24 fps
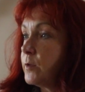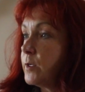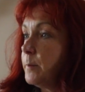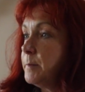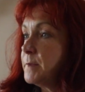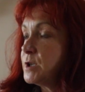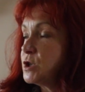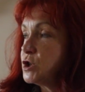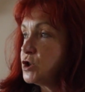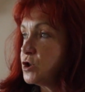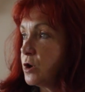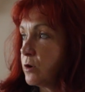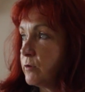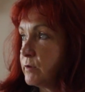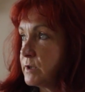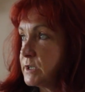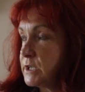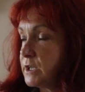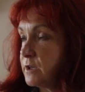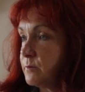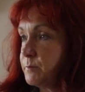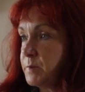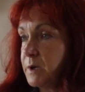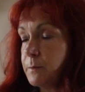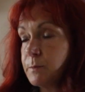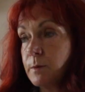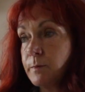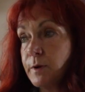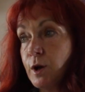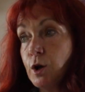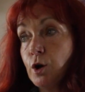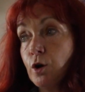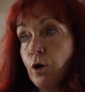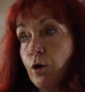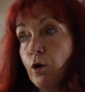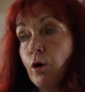the majority of people,
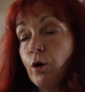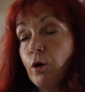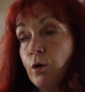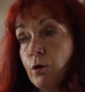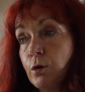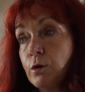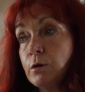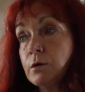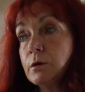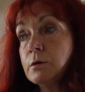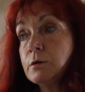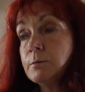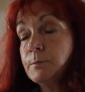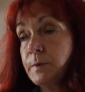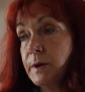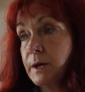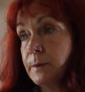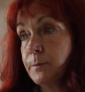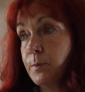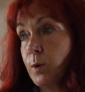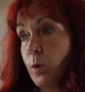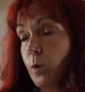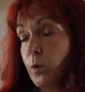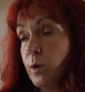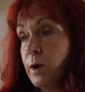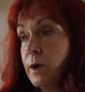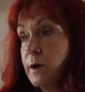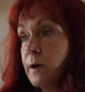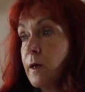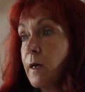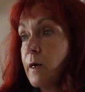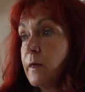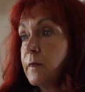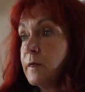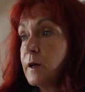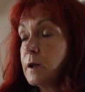but not all people,
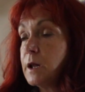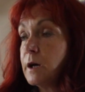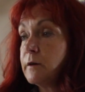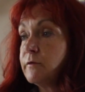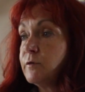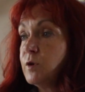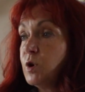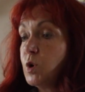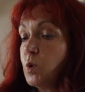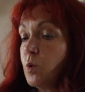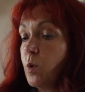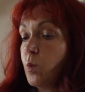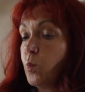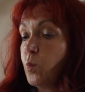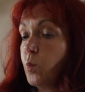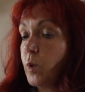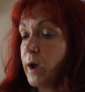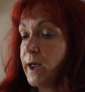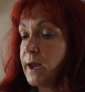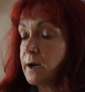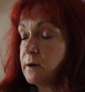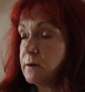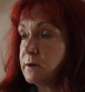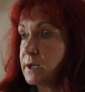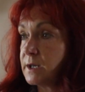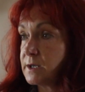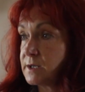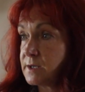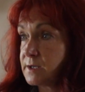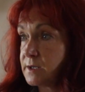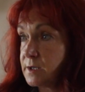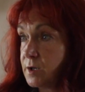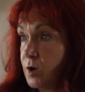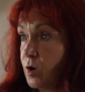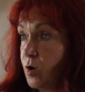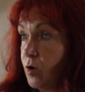they'll have no
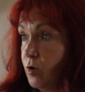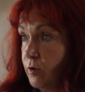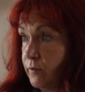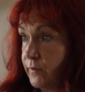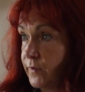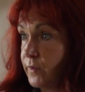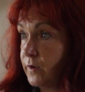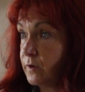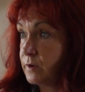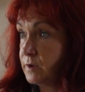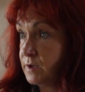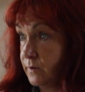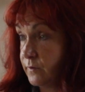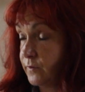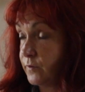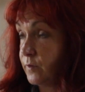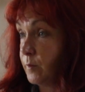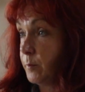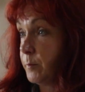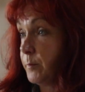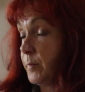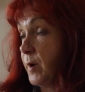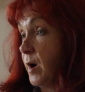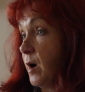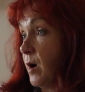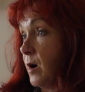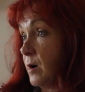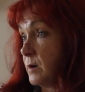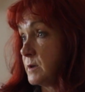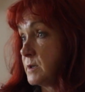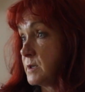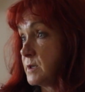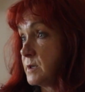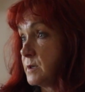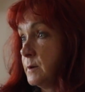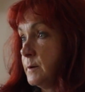awareness of their different
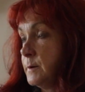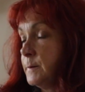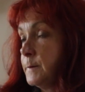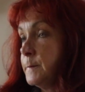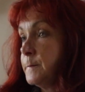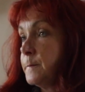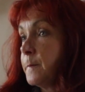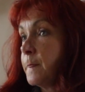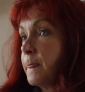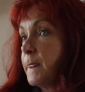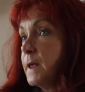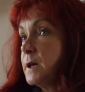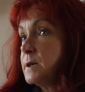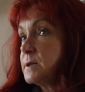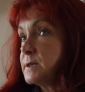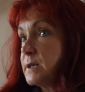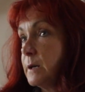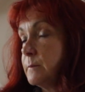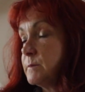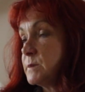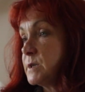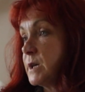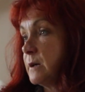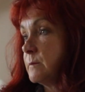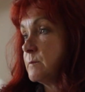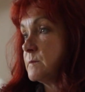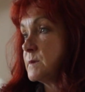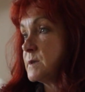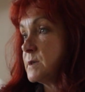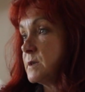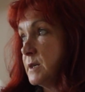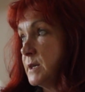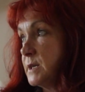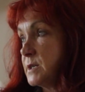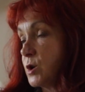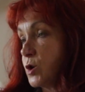parts.
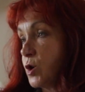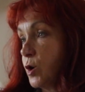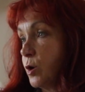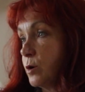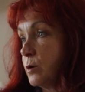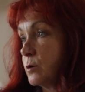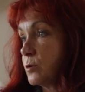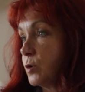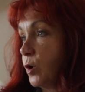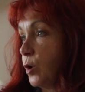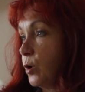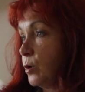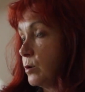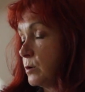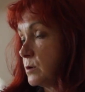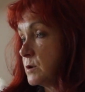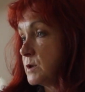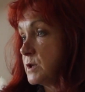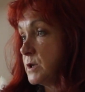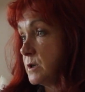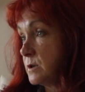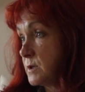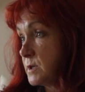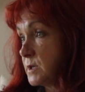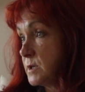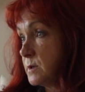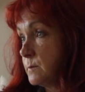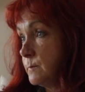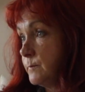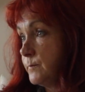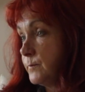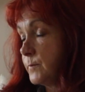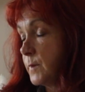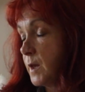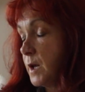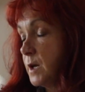Sometimes these are called alters,
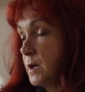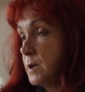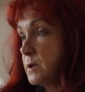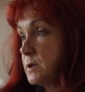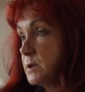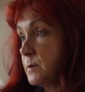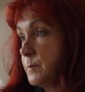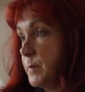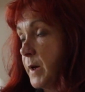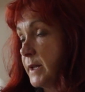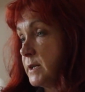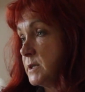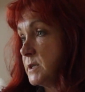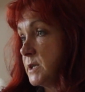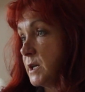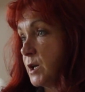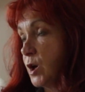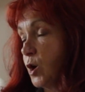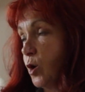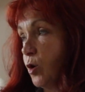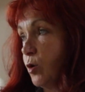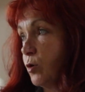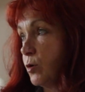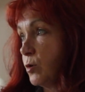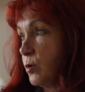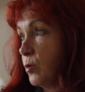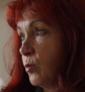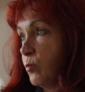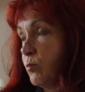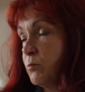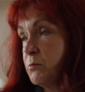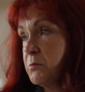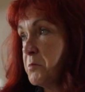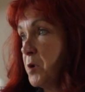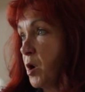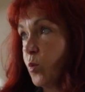depending
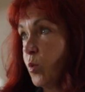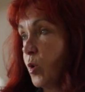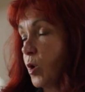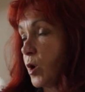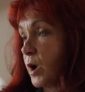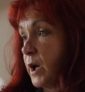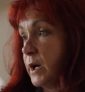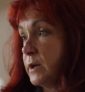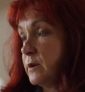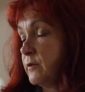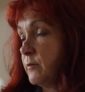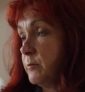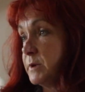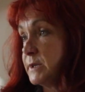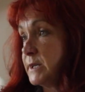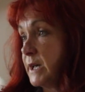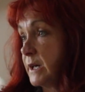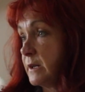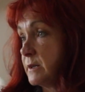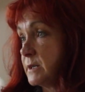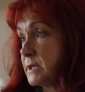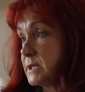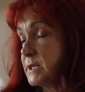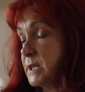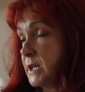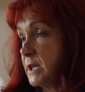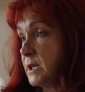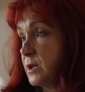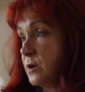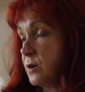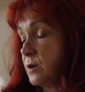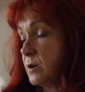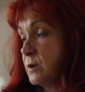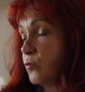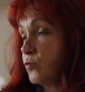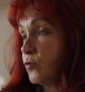on what kind of
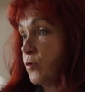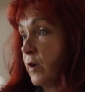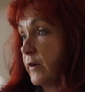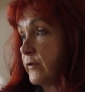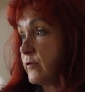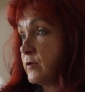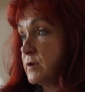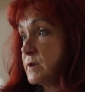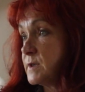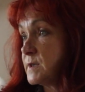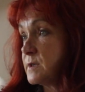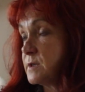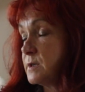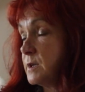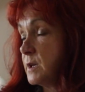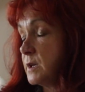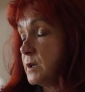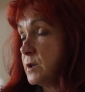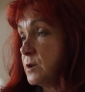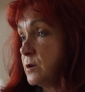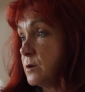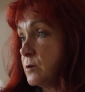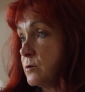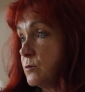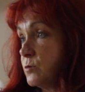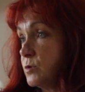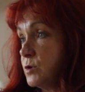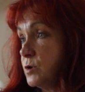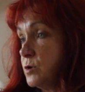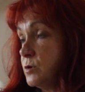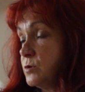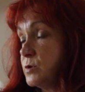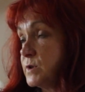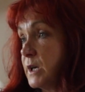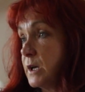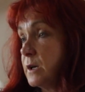modality or reference that you're
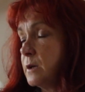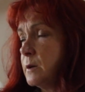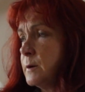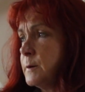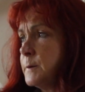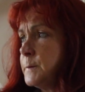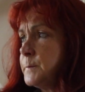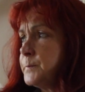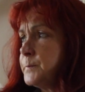using.